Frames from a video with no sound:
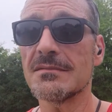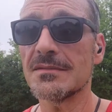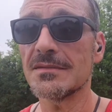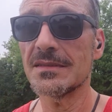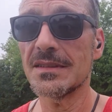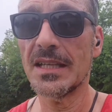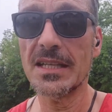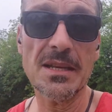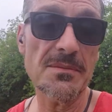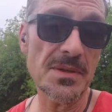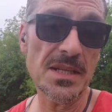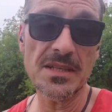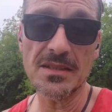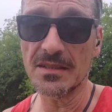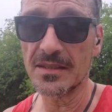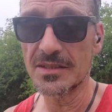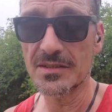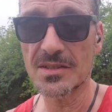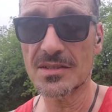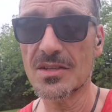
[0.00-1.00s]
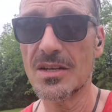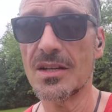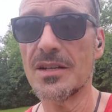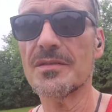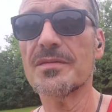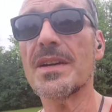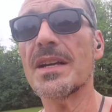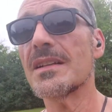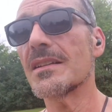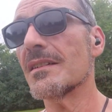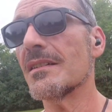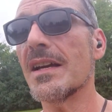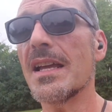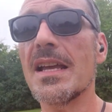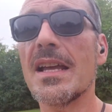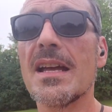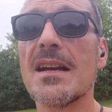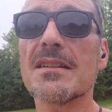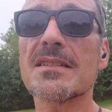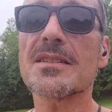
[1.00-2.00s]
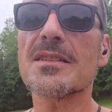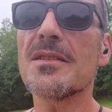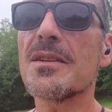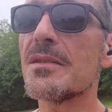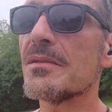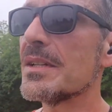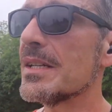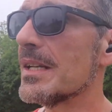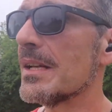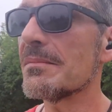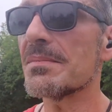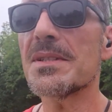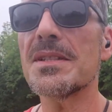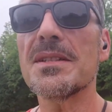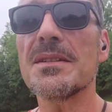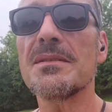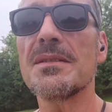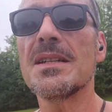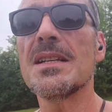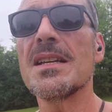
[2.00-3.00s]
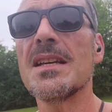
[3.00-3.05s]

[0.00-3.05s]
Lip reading: like immediately just call a friend and go, hey, how's it going? What are you up to?